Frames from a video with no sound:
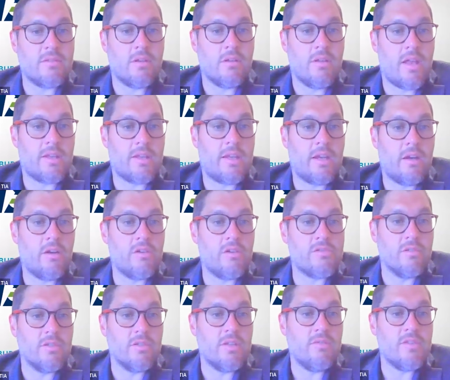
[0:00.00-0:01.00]
a lot of
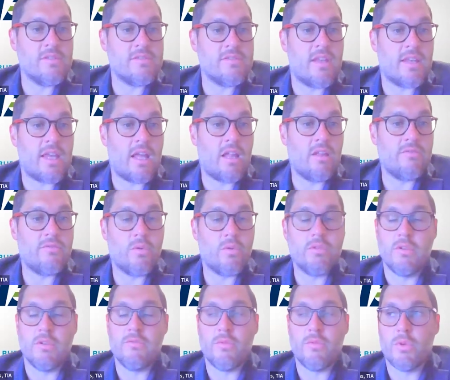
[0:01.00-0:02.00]
carriers are leaving the state of
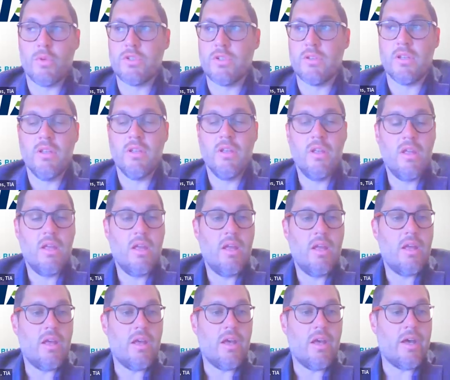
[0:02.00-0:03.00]
California, unfortunately.
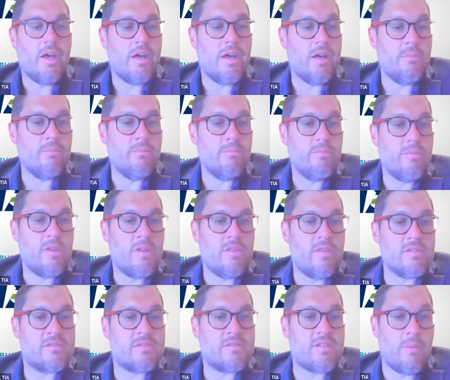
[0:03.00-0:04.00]
The
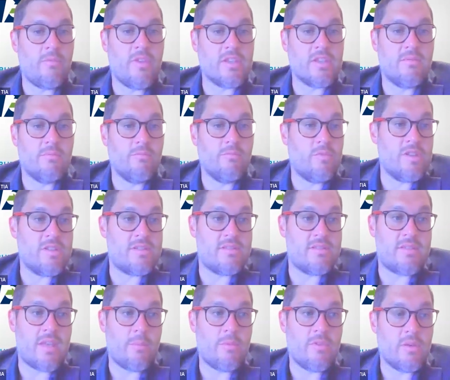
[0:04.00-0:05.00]
same thing
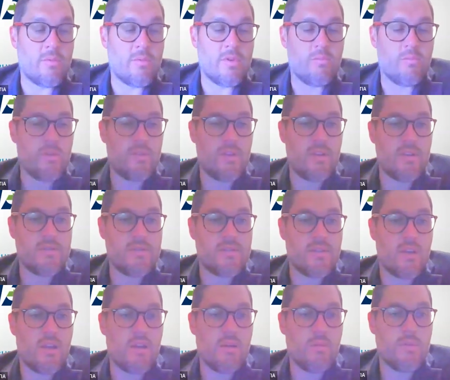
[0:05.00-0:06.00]
with these
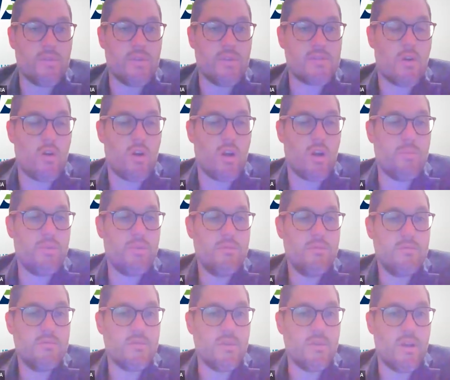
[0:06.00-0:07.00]
CARB
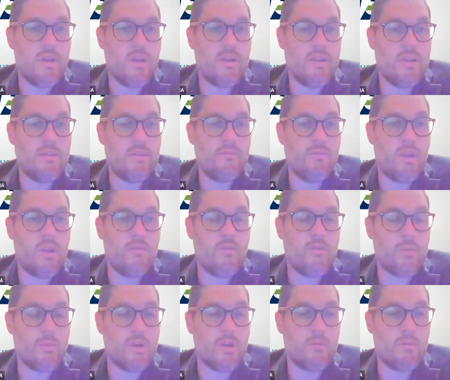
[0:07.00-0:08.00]
and
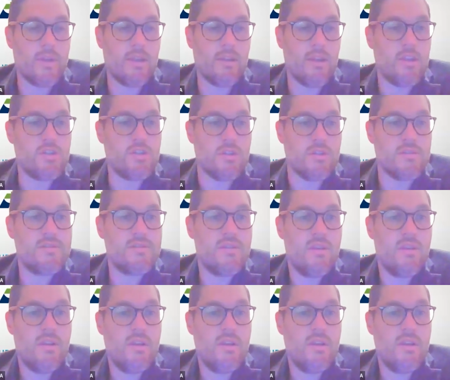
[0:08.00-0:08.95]
environmental regulations.